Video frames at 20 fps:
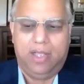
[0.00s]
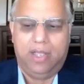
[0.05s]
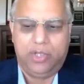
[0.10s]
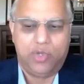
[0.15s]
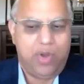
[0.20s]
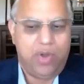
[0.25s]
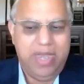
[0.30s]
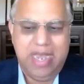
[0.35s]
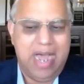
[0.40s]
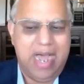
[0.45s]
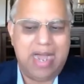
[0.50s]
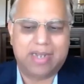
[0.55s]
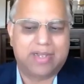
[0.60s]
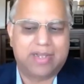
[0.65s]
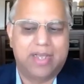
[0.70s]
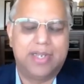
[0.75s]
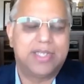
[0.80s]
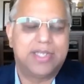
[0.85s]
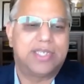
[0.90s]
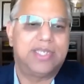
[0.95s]
you're not
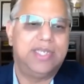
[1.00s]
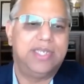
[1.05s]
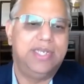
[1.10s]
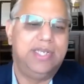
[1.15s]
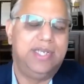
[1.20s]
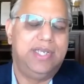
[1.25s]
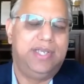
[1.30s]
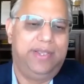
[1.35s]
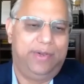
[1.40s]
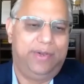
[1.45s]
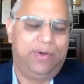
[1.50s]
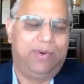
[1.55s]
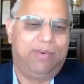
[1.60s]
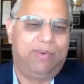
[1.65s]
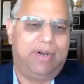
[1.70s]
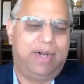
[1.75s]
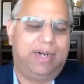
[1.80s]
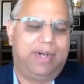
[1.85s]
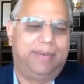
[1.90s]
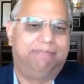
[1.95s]
going to see, you know,
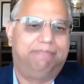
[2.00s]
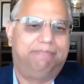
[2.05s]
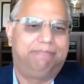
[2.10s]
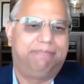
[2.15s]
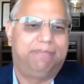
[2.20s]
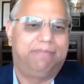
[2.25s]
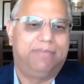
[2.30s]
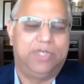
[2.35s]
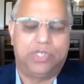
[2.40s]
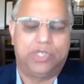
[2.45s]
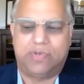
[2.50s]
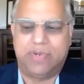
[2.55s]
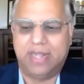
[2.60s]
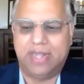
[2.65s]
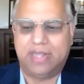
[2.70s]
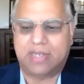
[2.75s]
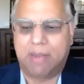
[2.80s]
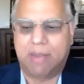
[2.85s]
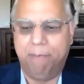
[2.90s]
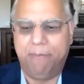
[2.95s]
uh,
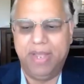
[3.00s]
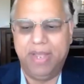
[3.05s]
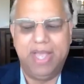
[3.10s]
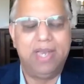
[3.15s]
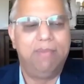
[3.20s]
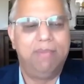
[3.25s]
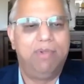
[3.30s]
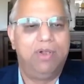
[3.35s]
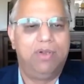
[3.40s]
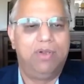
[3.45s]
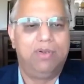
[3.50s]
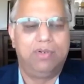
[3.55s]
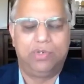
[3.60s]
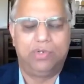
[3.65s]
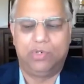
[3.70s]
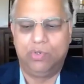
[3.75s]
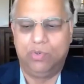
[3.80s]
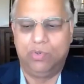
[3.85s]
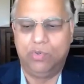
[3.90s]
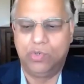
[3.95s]
strength comparable
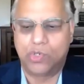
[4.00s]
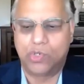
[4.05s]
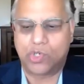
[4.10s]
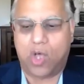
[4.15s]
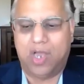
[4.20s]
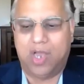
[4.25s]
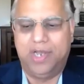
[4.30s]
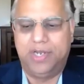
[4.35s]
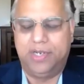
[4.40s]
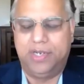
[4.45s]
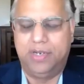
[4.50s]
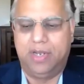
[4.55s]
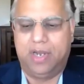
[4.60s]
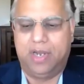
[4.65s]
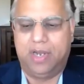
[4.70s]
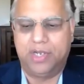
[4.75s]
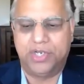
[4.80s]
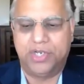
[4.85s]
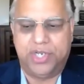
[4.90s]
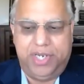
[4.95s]
to solid
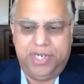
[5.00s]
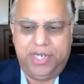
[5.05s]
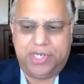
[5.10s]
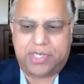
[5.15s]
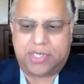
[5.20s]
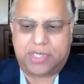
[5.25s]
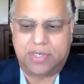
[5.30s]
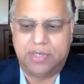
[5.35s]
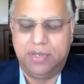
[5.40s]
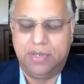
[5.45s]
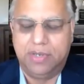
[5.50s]
uh, sheets,